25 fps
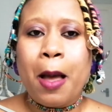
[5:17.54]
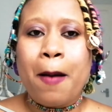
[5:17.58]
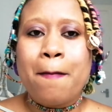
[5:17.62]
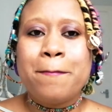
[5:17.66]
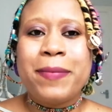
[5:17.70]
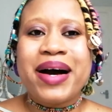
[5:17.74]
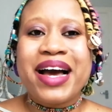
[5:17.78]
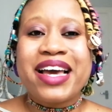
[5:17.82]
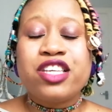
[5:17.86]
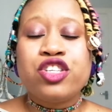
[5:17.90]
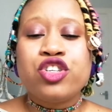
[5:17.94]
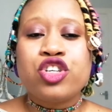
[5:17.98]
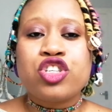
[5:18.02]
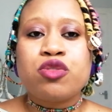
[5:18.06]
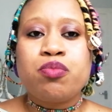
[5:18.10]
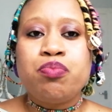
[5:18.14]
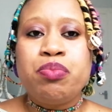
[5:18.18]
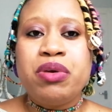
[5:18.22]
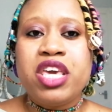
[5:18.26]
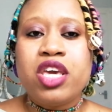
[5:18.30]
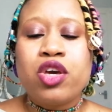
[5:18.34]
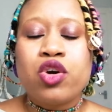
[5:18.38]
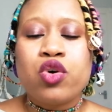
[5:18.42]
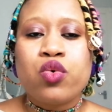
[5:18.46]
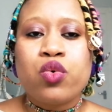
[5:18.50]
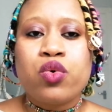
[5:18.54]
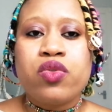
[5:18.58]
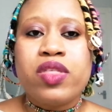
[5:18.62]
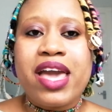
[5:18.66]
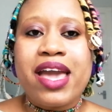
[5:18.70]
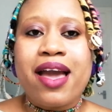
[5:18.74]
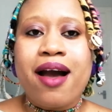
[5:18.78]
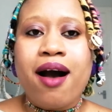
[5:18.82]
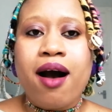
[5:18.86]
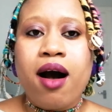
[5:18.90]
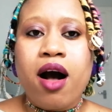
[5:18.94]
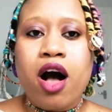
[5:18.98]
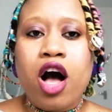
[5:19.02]
by just being who
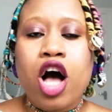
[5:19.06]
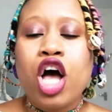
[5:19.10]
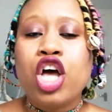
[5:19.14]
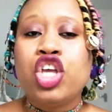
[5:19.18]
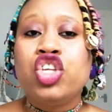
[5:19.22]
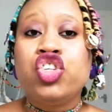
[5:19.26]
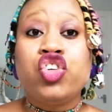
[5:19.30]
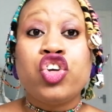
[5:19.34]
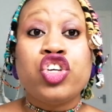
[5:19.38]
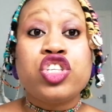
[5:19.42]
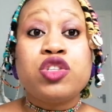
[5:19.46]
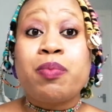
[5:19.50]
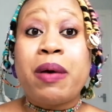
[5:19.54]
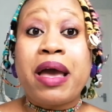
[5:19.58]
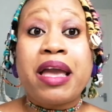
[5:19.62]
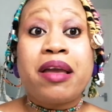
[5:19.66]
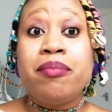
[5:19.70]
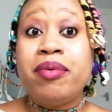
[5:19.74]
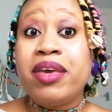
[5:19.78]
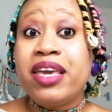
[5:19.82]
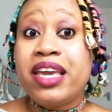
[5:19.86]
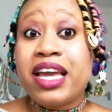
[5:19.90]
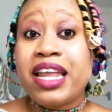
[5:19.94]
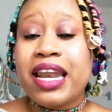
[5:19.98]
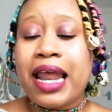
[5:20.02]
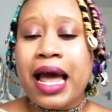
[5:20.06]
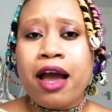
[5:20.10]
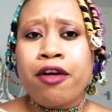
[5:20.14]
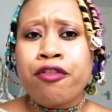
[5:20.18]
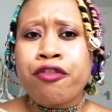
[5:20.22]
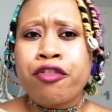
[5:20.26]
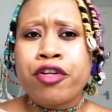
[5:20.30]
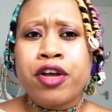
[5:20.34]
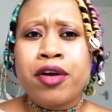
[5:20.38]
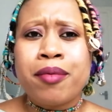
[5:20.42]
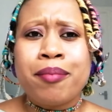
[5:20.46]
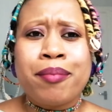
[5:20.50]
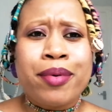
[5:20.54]
they are. Just by being an
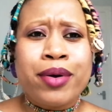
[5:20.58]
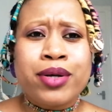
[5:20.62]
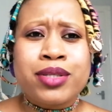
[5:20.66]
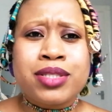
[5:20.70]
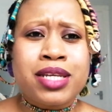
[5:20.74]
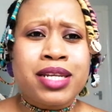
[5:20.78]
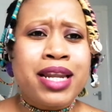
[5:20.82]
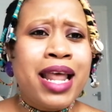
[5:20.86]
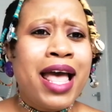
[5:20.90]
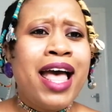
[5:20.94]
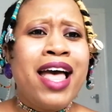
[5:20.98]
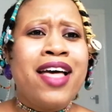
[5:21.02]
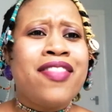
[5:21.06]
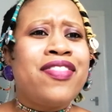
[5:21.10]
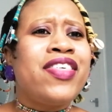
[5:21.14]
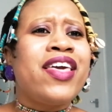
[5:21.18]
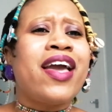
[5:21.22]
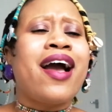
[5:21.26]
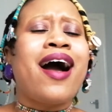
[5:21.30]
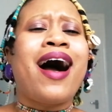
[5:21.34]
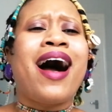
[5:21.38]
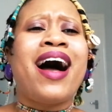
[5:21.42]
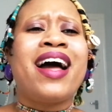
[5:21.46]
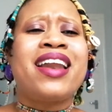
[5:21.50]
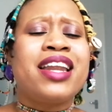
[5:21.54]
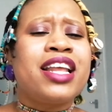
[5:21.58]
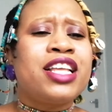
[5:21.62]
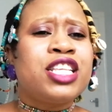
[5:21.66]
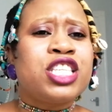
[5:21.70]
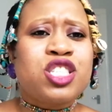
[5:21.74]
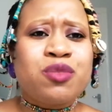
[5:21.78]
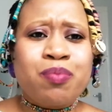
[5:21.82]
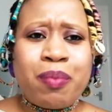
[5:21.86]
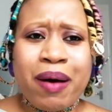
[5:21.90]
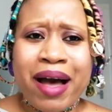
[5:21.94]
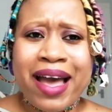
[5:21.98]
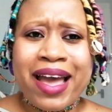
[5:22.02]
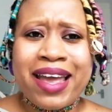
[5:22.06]
African person, they are
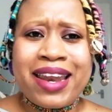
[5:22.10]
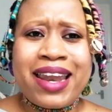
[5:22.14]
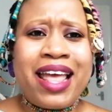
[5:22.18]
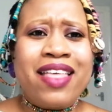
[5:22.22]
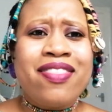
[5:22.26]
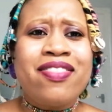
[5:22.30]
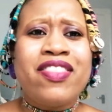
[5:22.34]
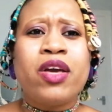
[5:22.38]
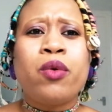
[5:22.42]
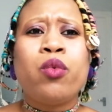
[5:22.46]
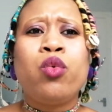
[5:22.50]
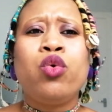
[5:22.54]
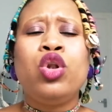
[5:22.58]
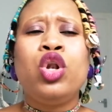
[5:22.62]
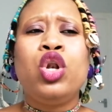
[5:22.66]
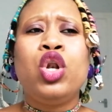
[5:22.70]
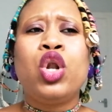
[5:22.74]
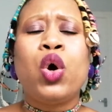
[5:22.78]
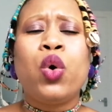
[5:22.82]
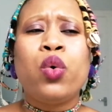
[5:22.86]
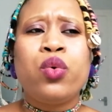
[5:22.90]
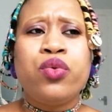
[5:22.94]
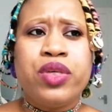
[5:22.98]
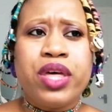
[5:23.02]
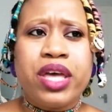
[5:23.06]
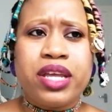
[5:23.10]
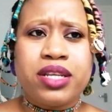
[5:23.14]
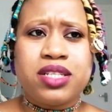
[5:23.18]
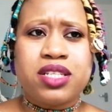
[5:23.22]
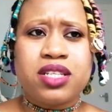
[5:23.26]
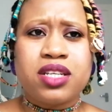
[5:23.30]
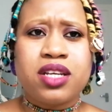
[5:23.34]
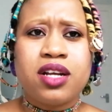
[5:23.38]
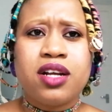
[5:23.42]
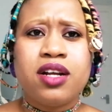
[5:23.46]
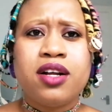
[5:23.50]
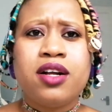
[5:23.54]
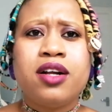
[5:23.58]
uninspired and they will loathe
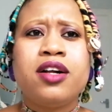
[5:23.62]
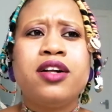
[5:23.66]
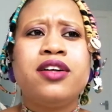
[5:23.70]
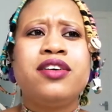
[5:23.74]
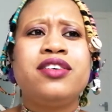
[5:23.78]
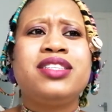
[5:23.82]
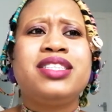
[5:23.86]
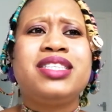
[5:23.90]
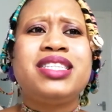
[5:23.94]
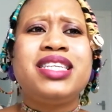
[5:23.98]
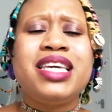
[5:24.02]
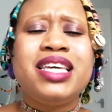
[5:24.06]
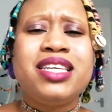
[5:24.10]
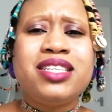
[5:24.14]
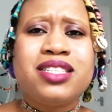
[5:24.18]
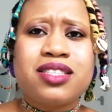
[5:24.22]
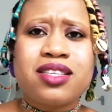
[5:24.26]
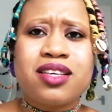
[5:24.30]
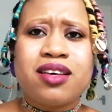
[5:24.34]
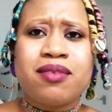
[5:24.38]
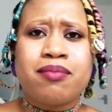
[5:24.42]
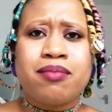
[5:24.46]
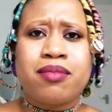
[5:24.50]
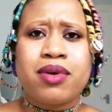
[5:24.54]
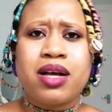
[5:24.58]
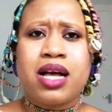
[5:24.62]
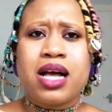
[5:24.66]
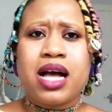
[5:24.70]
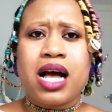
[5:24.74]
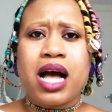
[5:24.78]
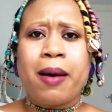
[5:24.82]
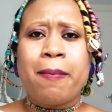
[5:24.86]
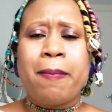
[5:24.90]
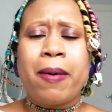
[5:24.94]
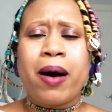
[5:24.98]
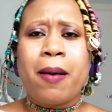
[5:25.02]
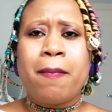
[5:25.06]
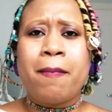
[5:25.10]
it. Teach them
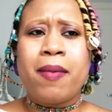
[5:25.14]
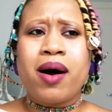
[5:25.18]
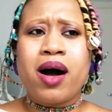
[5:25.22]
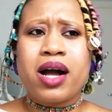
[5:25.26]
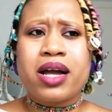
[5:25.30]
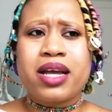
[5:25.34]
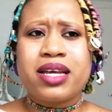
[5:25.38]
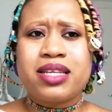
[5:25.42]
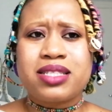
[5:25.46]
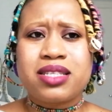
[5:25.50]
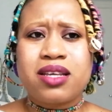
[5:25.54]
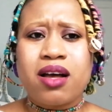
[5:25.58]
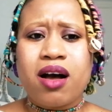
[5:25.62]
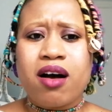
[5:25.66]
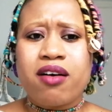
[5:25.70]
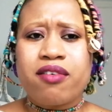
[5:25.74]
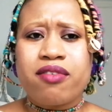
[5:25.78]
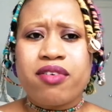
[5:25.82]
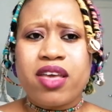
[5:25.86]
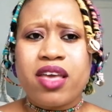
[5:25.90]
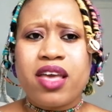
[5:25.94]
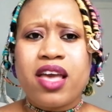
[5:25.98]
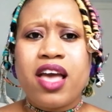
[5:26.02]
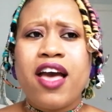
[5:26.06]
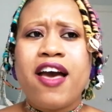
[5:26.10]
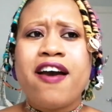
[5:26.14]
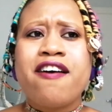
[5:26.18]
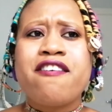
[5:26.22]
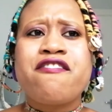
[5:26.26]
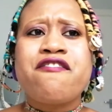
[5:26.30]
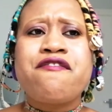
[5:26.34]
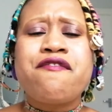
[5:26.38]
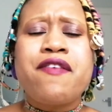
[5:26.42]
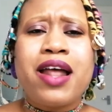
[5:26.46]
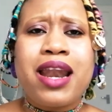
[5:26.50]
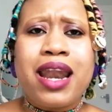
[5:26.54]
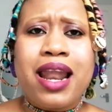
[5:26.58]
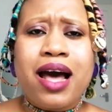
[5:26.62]
about Marcus Garvey,
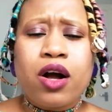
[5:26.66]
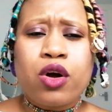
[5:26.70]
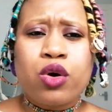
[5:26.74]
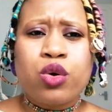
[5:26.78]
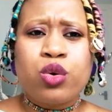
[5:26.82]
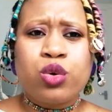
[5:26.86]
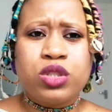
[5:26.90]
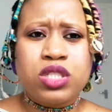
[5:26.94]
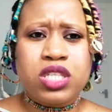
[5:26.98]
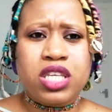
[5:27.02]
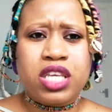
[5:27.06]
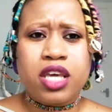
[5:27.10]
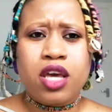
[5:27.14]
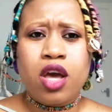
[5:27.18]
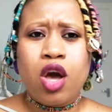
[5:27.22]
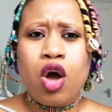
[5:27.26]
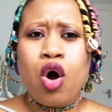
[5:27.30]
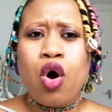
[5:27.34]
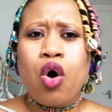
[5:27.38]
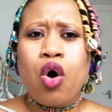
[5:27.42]
Fela Kuti,